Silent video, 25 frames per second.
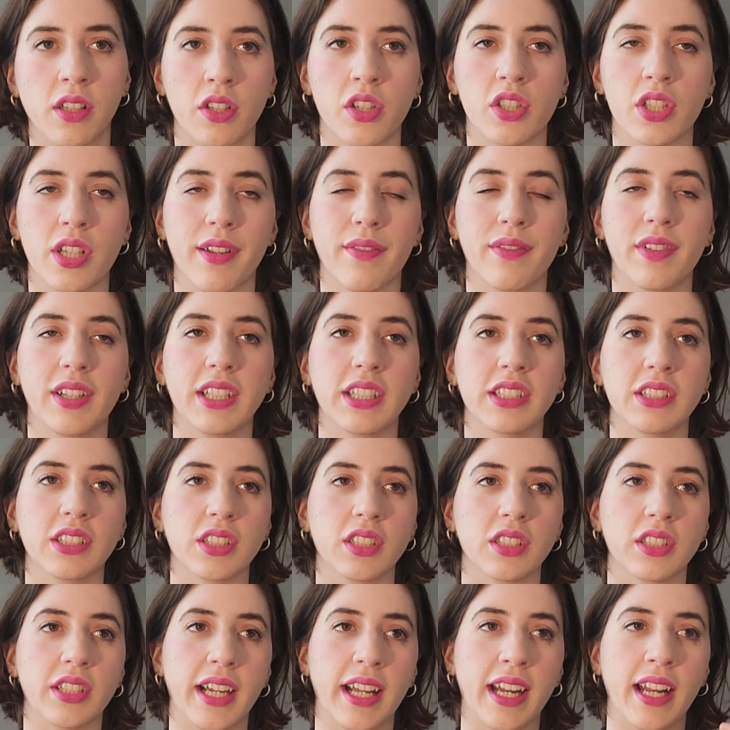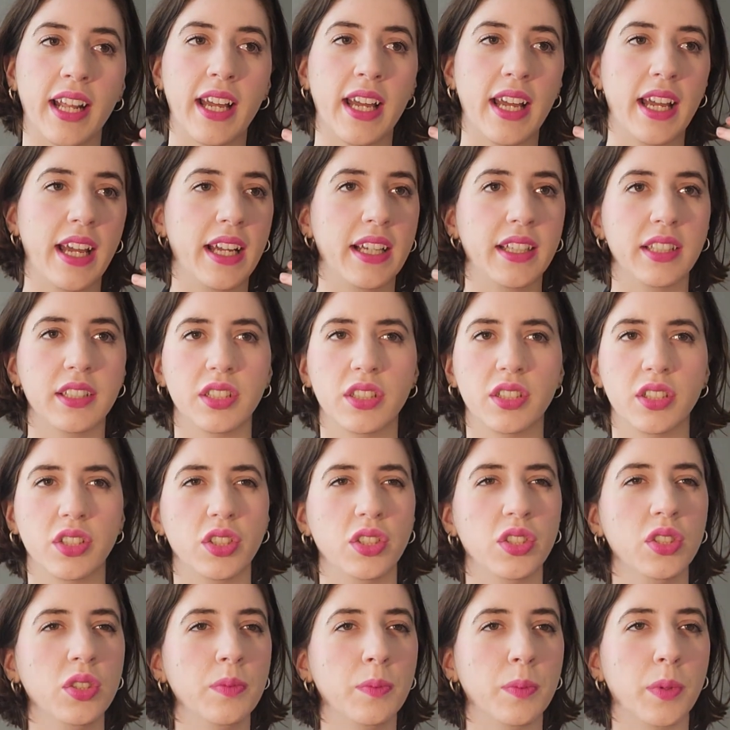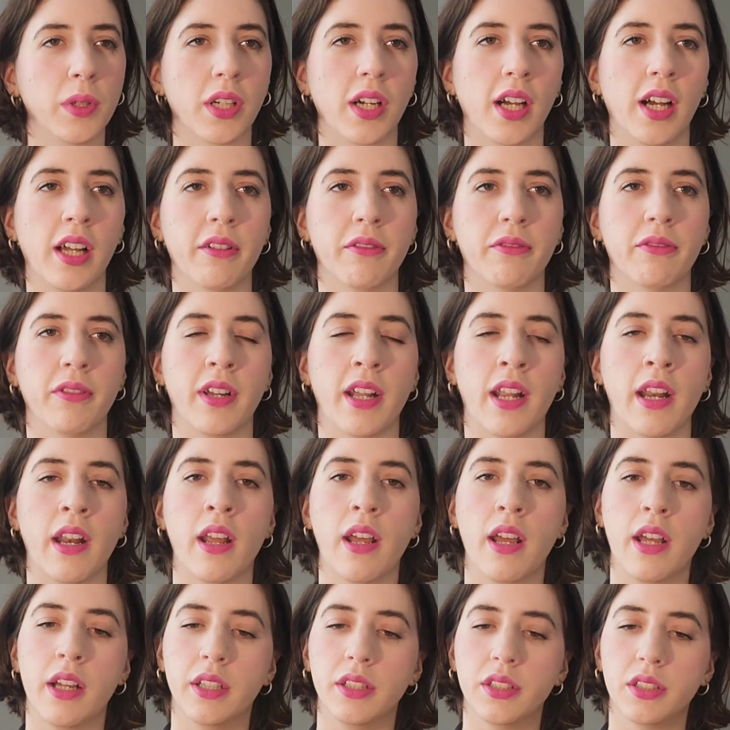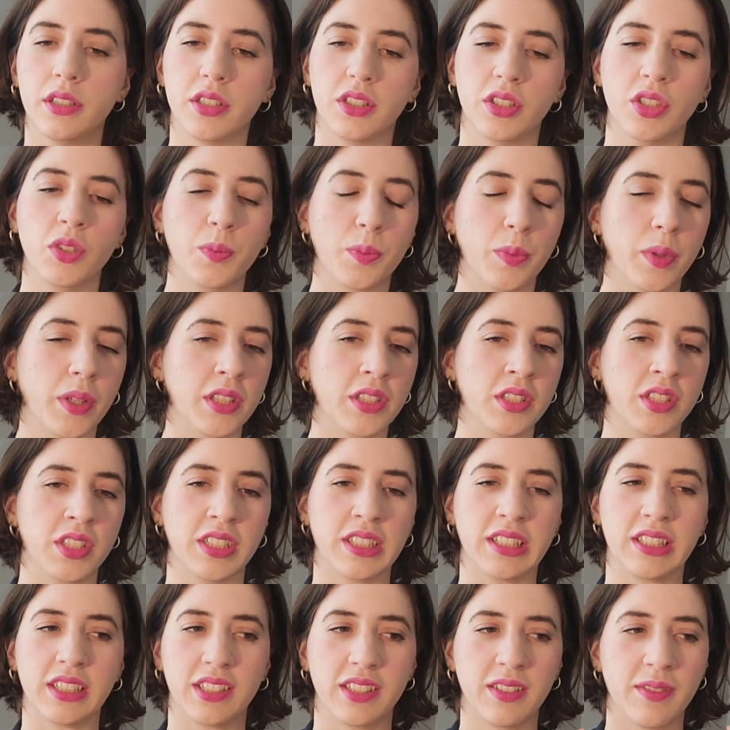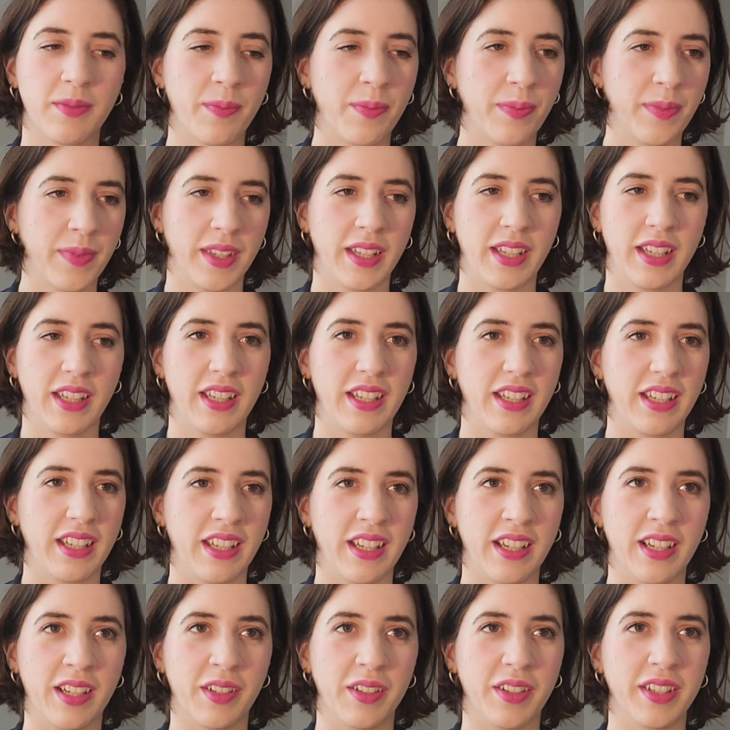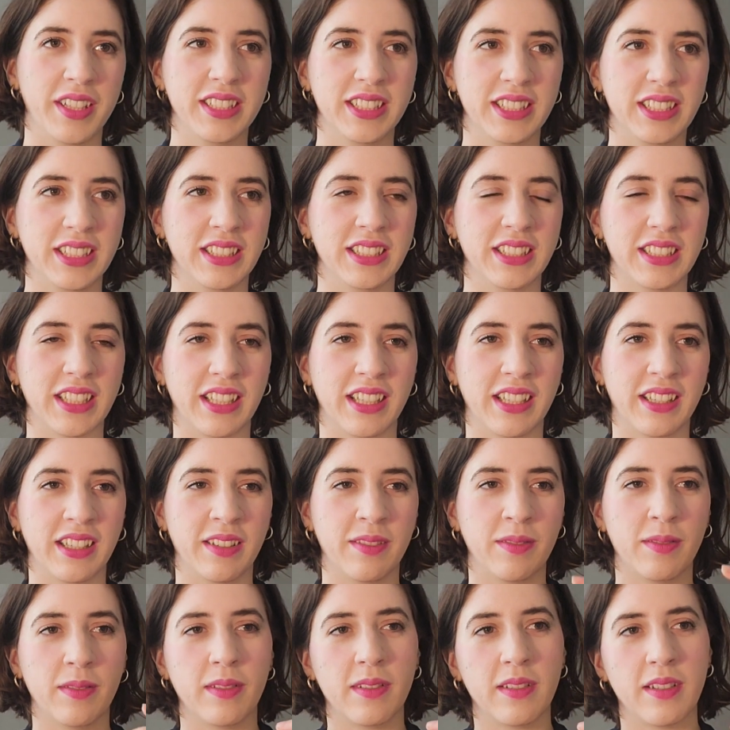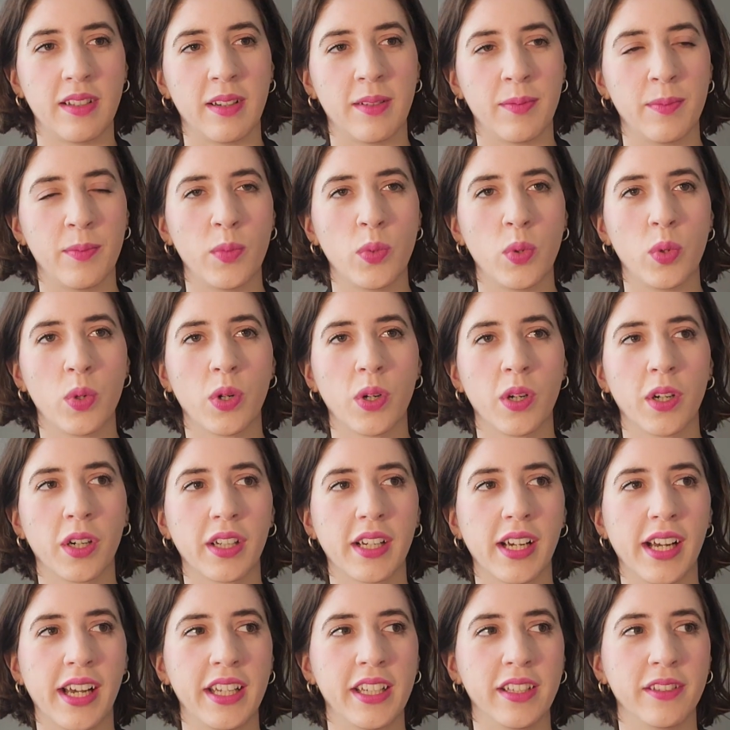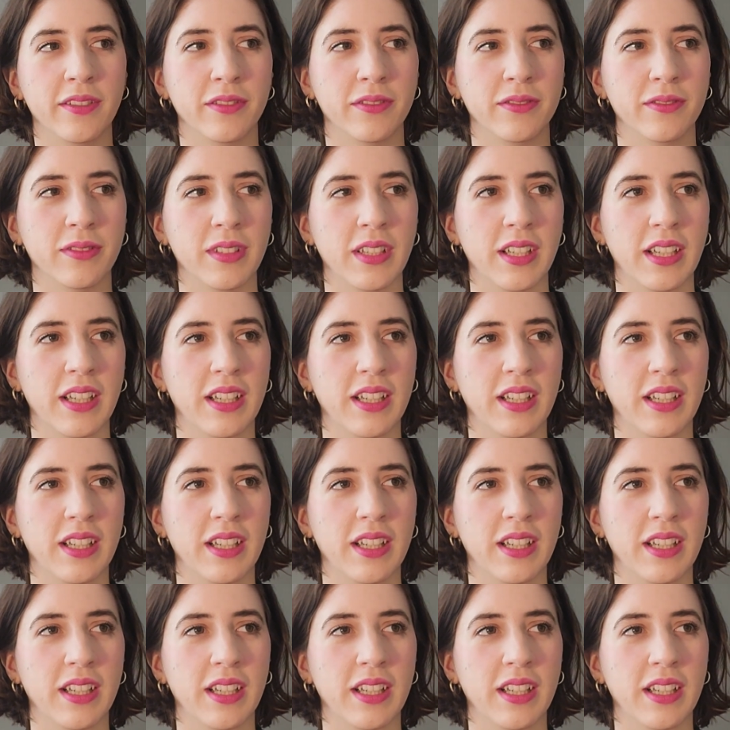longevity is great, super confident, super just, this is a more kind of